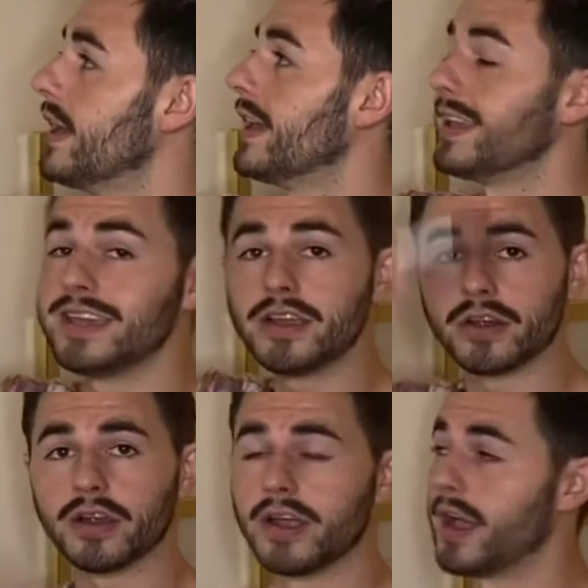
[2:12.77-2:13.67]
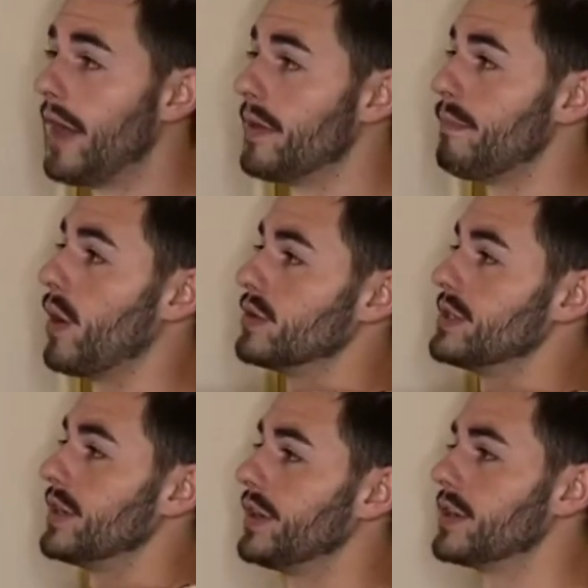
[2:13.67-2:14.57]
here on the
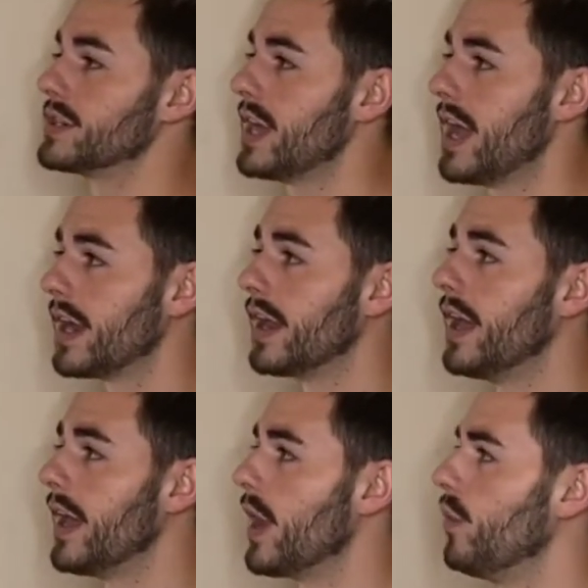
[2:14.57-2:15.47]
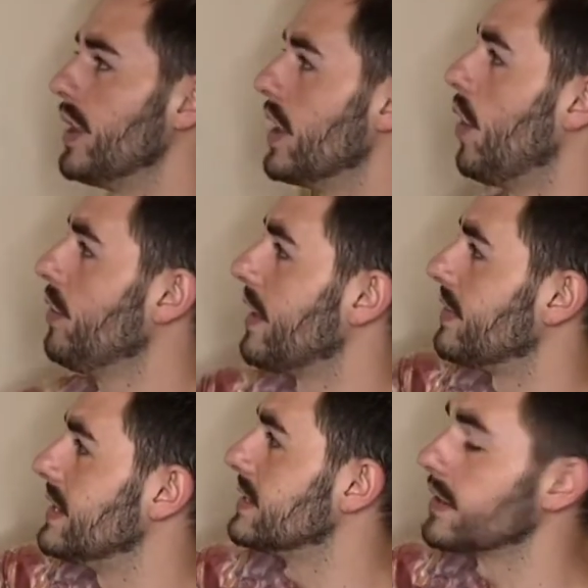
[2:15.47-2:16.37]
posterior side. And we know that
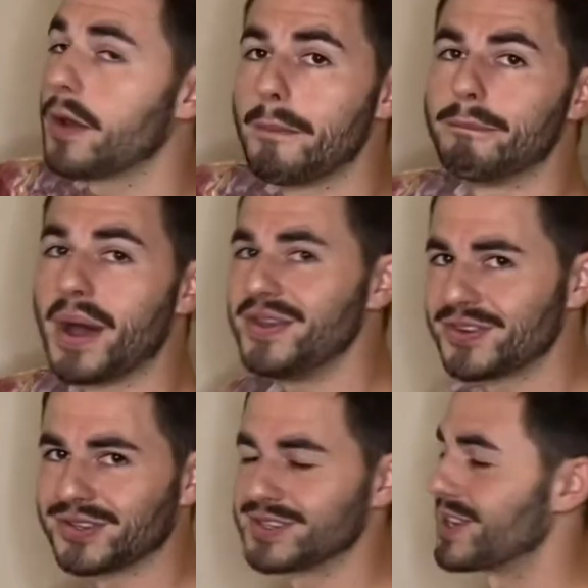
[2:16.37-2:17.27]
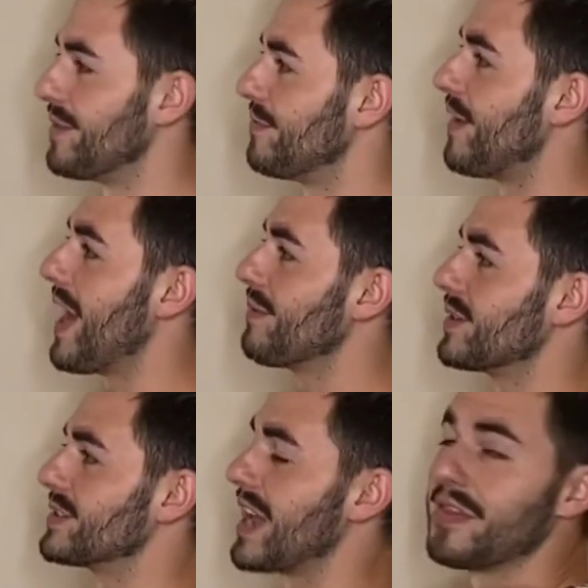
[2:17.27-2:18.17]
these little bundles of
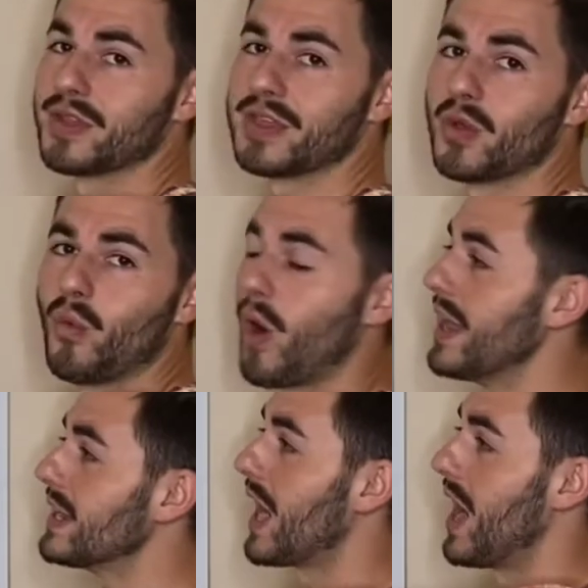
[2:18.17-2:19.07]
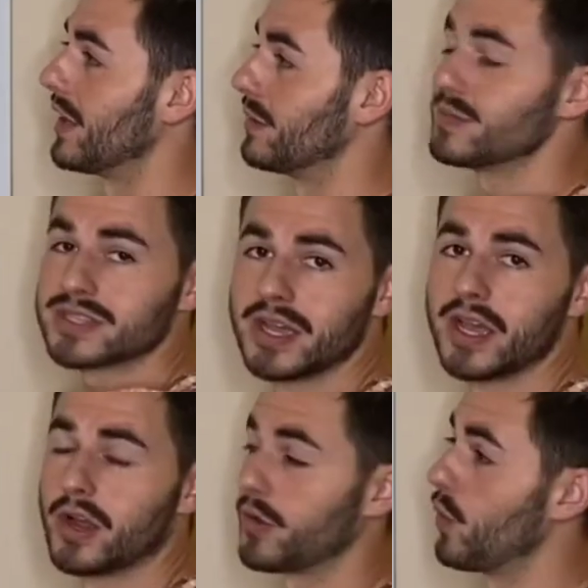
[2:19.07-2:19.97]
fibers in the white columns,
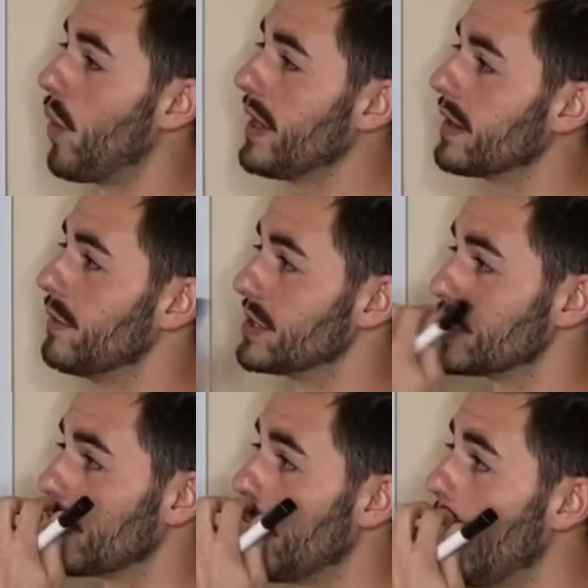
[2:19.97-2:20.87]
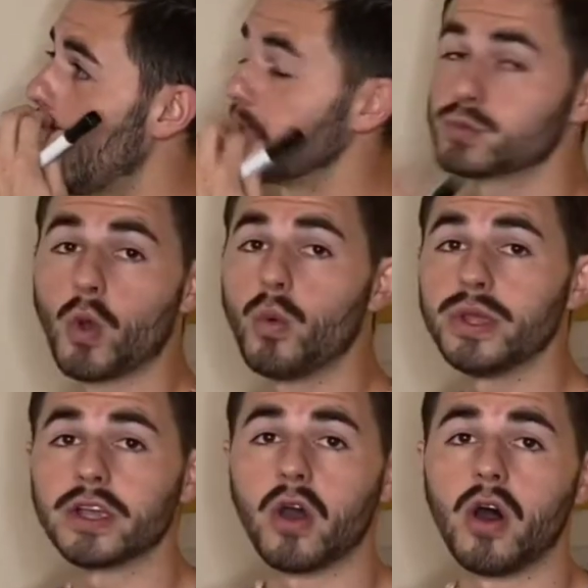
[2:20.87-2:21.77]
or the white commissure, is what we
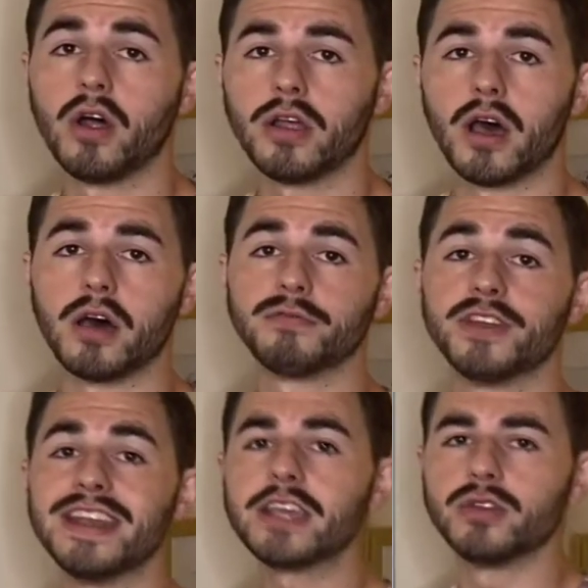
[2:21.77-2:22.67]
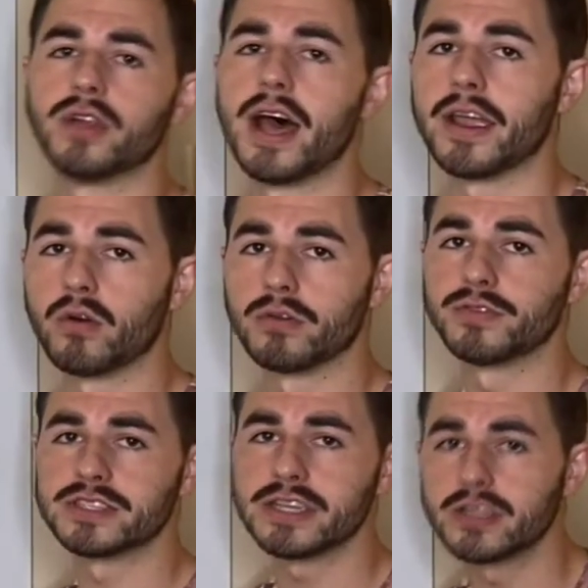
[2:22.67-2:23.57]
call funiculi or
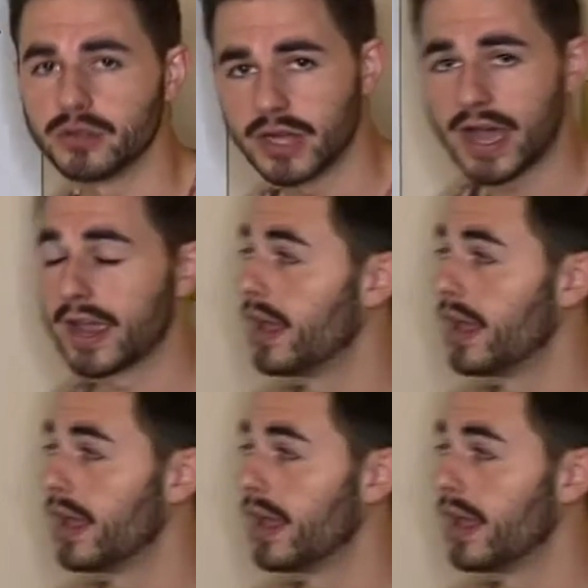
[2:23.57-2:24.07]
fasciculi.